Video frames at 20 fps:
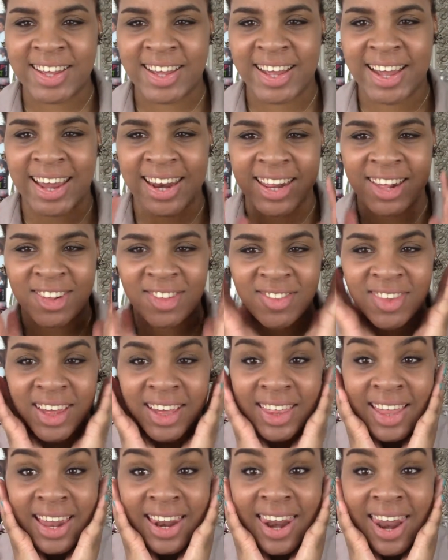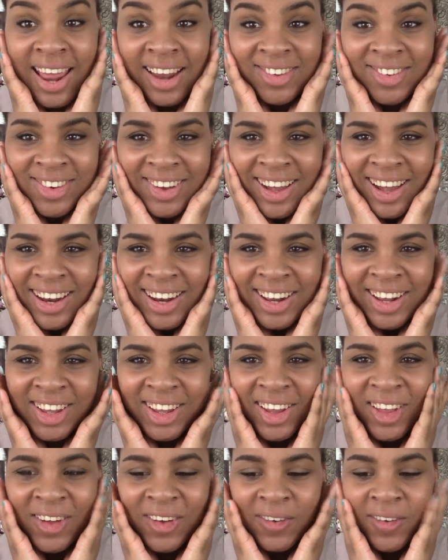It kind of gives me like that natural kind of
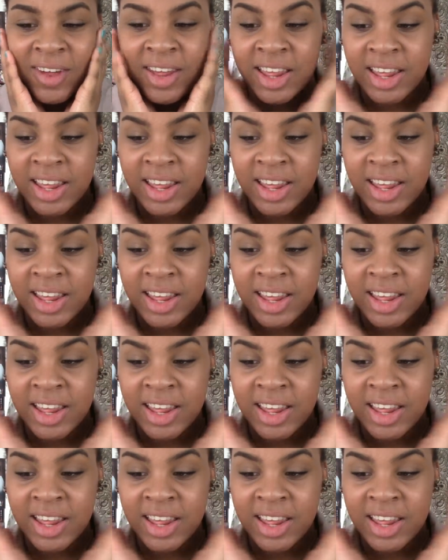glow.